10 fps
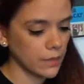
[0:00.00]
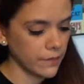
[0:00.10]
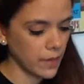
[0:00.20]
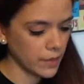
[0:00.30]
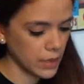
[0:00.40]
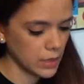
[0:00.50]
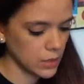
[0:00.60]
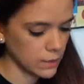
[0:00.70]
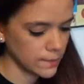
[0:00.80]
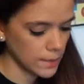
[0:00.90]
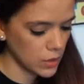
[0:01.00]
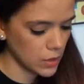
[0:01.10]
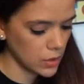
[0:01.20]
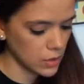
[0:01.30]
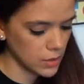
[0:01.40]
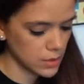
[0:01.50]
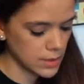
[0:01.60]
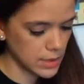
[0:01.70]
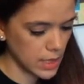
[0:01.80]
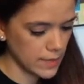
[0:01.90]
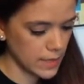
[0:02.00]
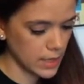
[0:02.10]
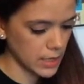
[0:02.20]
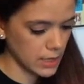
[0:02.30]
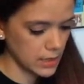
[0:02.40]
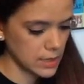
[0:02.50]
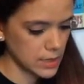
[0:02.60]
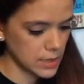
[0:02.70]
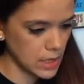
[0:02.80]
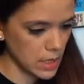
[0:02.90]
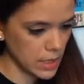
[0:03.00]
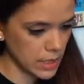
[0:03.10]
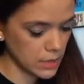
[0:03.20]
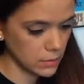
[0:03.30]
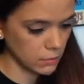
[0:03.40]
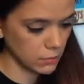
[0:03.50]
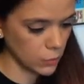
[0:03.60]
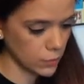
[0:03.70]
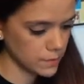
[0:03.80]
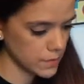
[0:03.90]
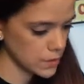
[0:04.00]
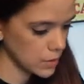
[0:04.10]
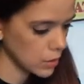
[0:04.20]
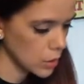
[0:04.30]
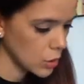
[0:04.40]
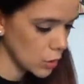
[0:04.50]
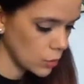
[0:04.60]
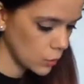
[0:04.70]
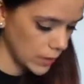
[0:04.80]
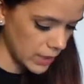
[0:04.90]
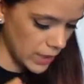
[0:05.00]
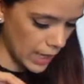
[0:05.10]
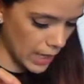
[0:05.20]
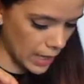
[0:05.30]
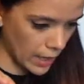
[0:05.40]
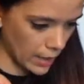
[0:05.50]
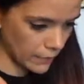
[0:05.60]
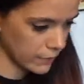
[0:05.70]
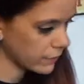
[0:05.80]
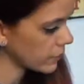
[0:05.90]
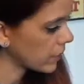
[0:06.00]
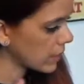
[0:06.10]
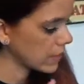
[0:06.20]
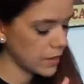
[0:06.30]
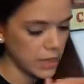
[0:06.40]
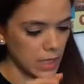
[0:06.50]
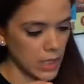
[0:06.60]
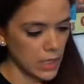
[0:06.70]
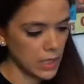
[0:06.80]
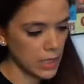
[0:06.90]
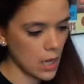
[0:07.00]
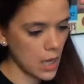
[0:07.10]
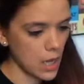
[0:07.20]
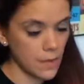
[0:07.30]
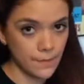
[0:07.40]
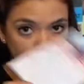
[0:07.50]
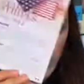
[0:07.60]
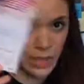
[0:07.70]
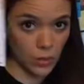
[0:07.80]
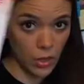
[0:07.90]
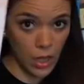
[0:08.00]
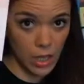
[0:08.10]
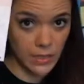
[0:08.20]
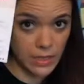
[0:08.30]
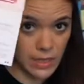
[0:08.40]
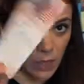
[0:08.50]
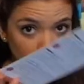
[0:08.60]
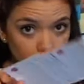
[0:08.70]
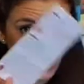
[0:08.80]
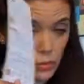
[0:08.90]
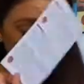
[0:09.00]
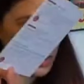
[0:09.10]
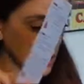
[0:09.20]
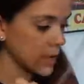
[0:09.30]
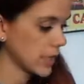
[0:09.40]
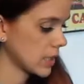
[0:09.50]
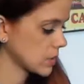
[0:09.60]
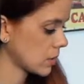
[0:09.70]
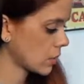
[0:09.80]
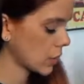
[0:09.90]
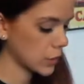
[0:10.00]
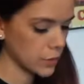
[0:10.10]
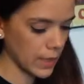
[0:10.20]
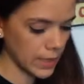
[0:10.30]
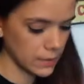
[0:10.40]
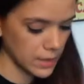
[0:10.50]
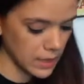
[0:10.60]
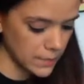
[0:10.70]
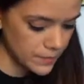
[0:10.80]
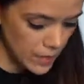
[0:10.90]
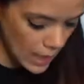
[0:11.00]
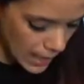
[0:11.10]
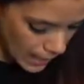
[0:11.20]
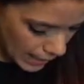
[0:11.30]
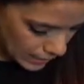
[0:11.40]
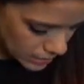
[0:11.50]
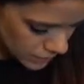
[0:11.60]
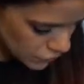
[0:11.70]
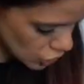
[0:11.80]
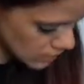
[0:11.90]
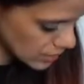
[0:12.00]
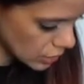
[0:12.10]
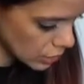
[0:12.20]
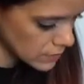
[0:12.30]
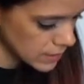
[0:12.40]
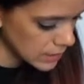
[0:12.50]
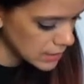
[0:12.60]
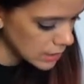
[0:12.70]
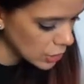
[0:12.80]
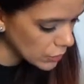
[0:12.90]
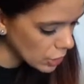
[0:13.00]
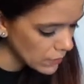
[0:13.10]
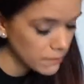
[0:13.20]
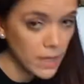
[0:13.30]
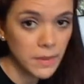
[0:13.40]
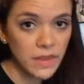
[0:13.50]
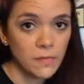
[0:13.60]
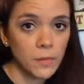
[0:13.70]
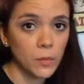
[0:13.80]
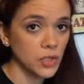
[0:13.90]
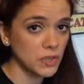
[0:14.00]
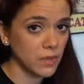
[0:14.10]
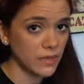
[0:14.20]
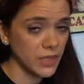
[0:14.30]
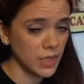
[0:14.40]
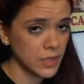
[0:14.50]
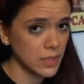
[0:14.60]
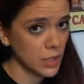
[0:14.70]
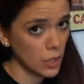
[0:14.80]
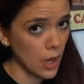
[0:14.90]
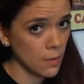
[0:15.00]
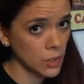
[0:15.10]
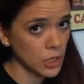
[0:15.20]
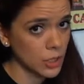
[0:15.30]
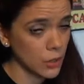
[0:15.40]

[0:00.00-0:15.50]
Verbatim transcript: Very cute box. And then inside, whoops, we have the little card that tells you what's on there, so I'll go through that in a minute. And I've just noticed, I don't know if maybe they've been watching my videos and they know how much I